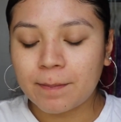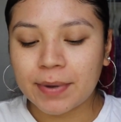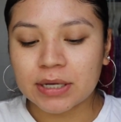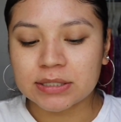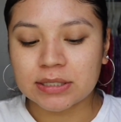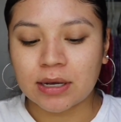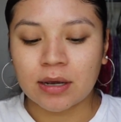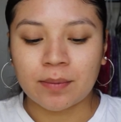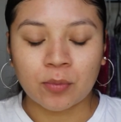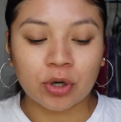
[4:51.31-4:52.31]
But
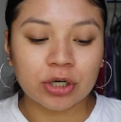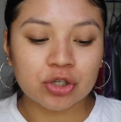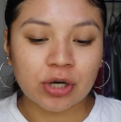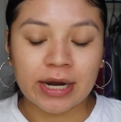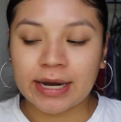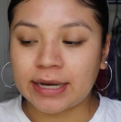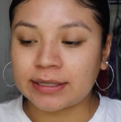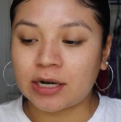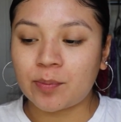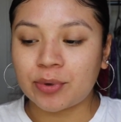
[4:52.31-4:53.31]
we're gonna try it,
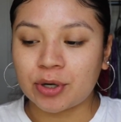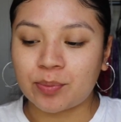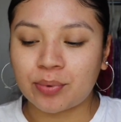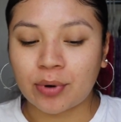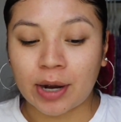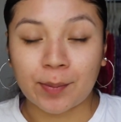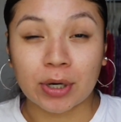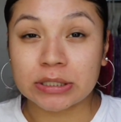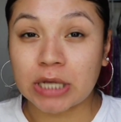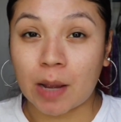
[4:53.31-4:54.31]
and then I'll put a
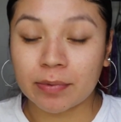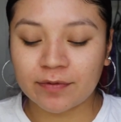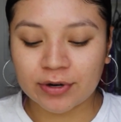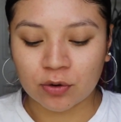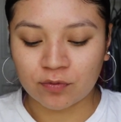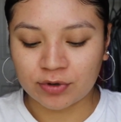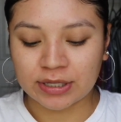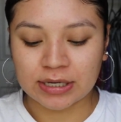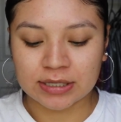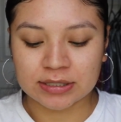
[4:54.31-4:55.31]
primer on top of it. Hopefully
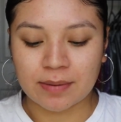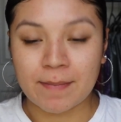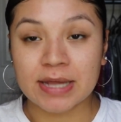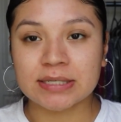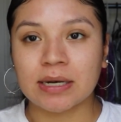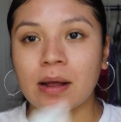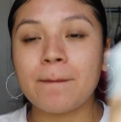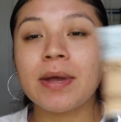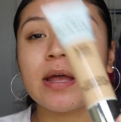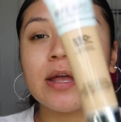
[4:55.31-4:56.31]
that doesn't mess it up.